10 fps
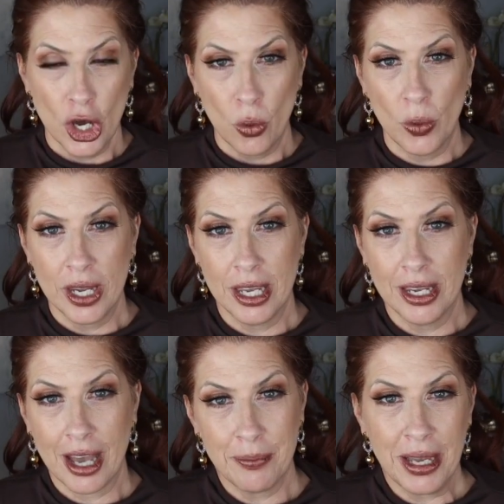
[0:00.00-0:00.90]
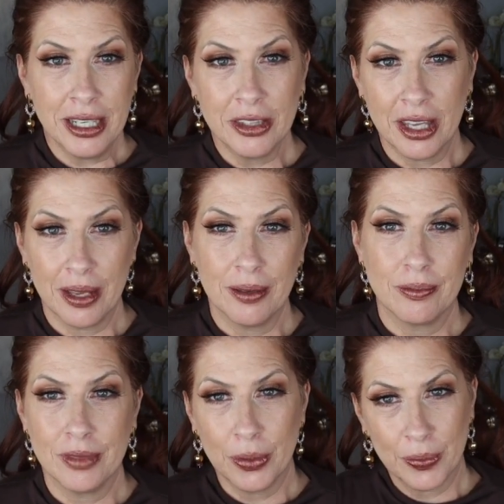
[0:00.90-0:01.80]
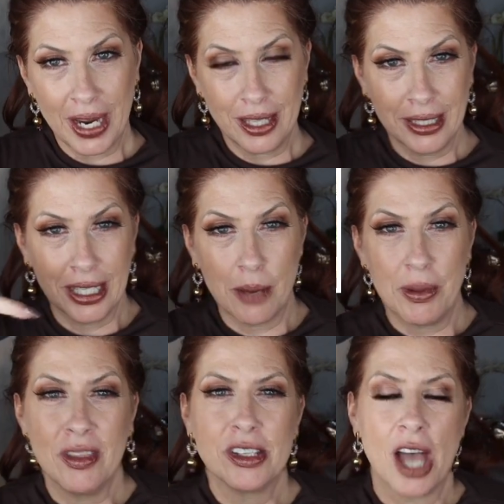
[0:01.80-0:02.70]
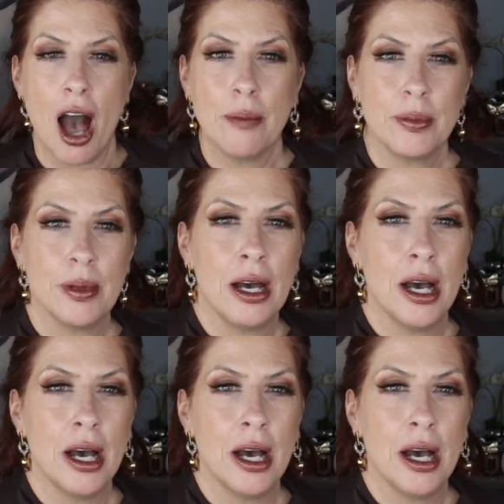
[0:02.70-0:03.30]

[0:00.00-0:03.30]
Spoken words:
painted the railing up on the top